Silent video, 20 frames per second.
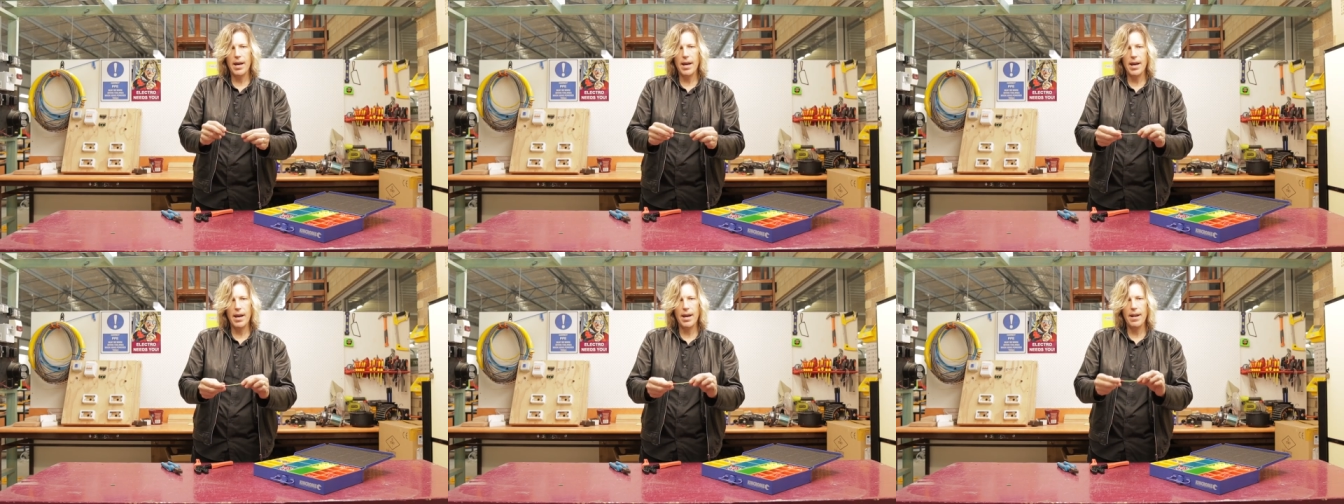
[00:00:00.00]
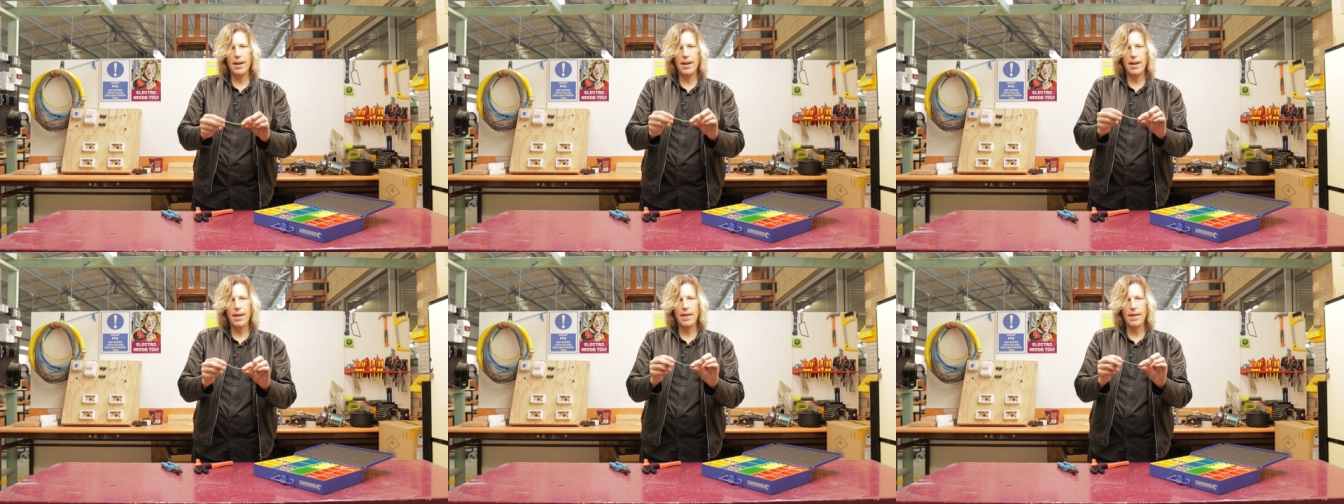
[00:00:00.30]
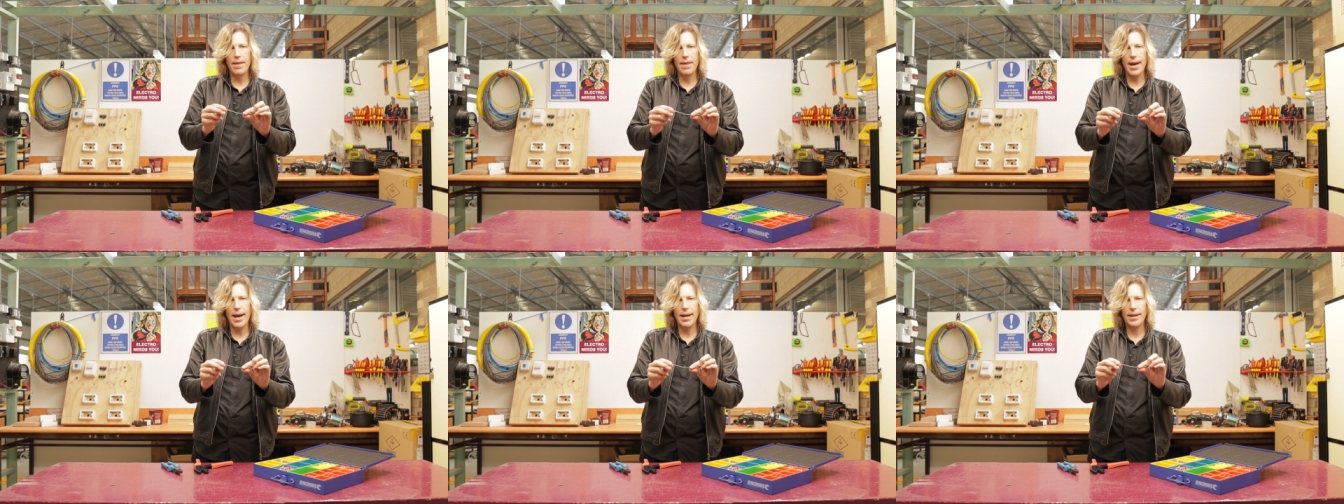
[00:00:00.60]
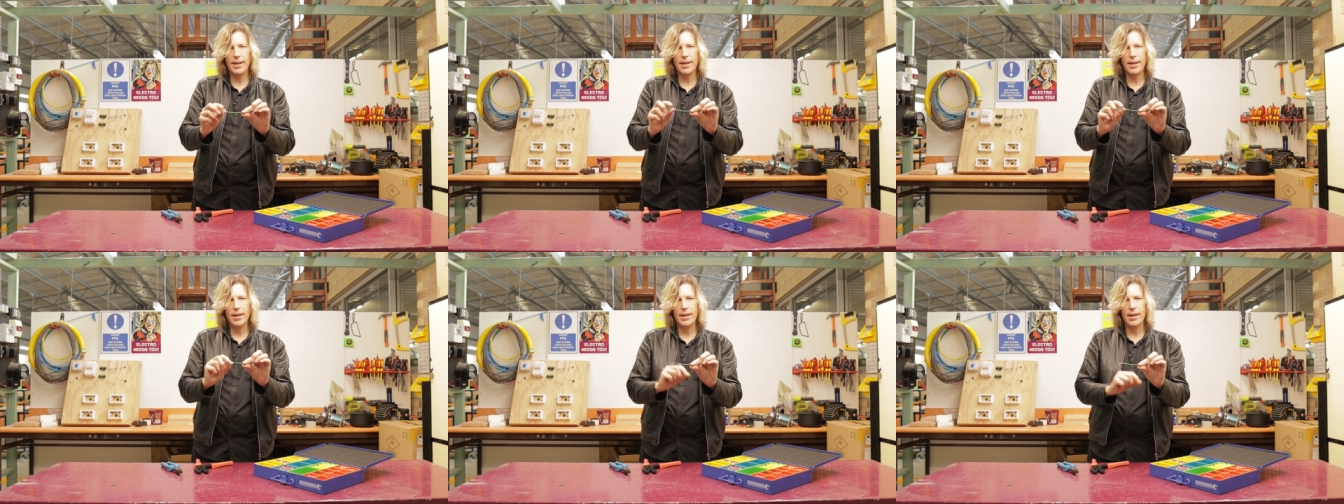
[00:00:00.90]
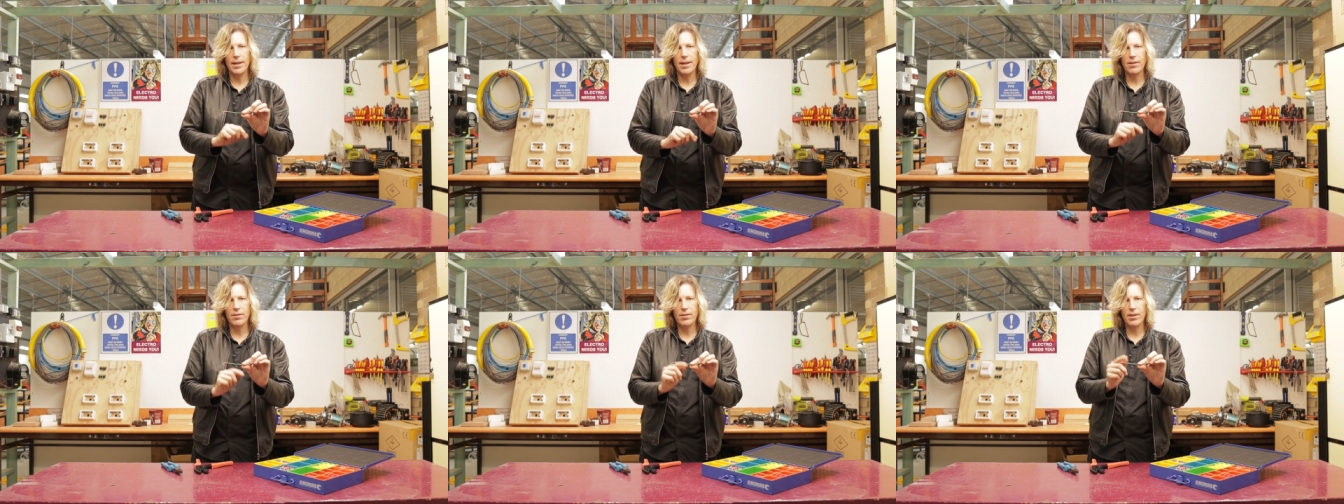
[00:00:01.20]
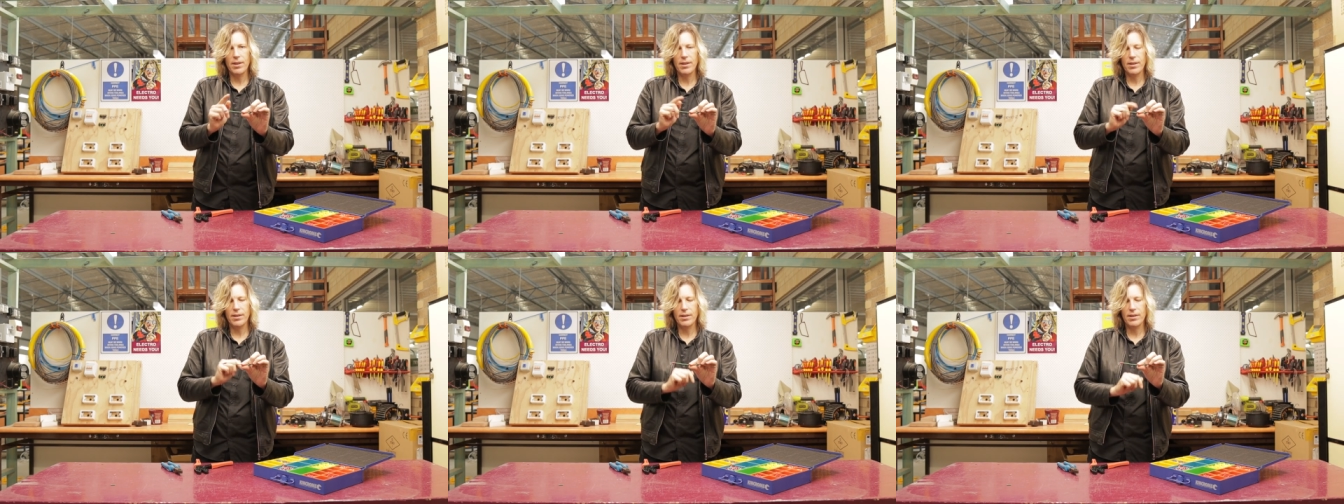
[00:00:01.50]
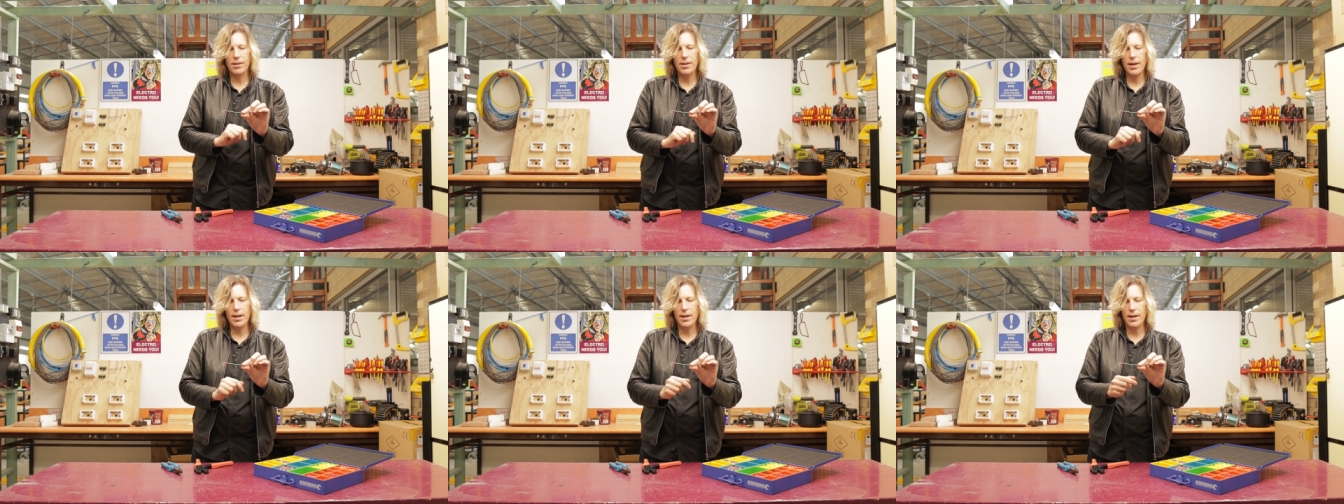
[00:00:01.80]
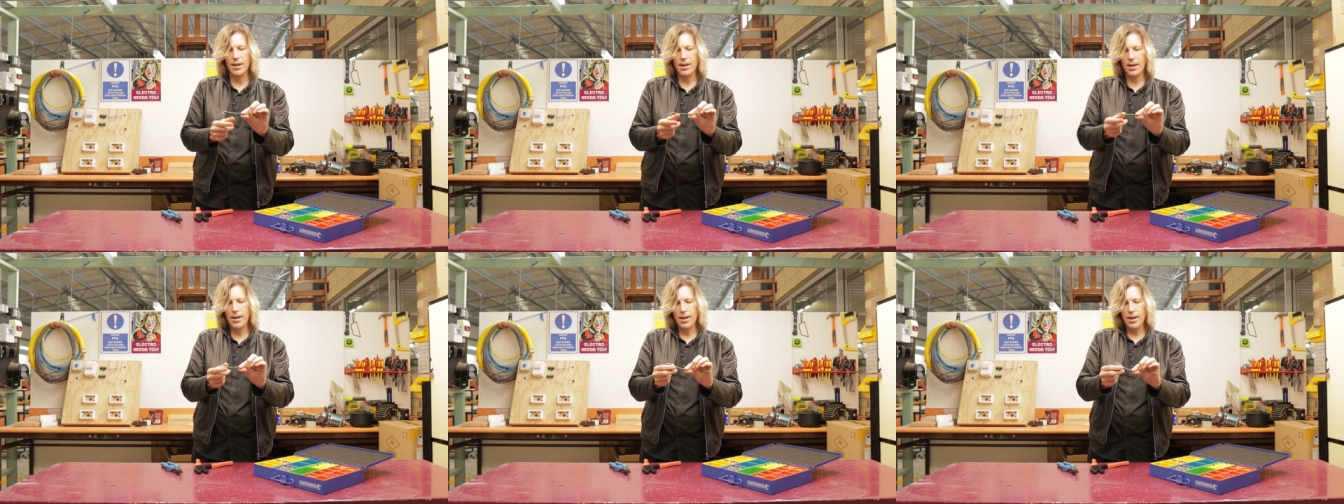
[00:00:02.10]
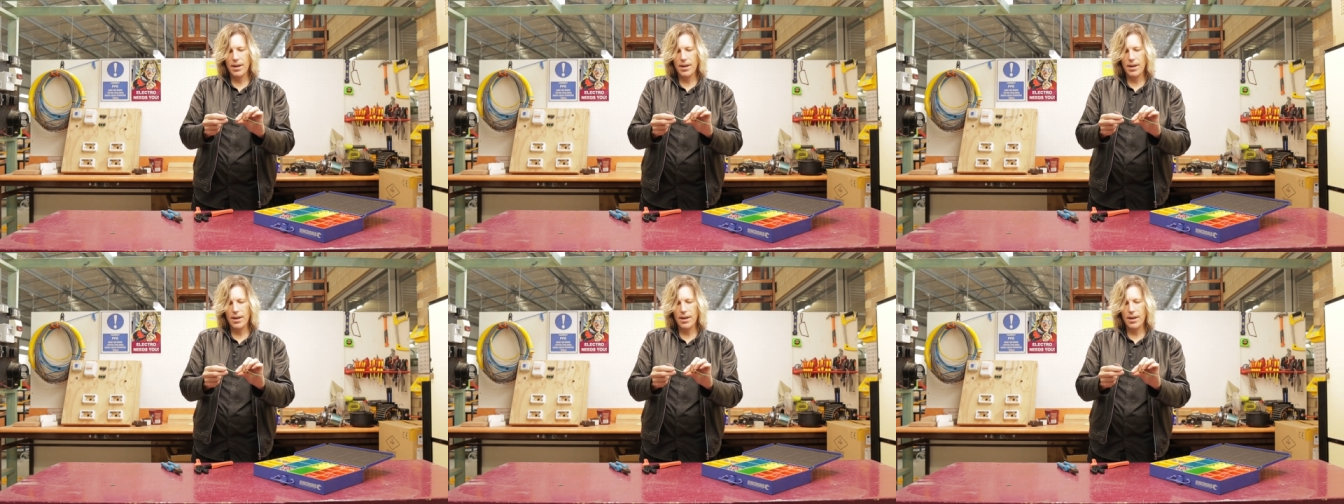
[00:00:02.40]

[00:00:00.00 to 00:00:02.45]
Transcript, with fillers: And that is done.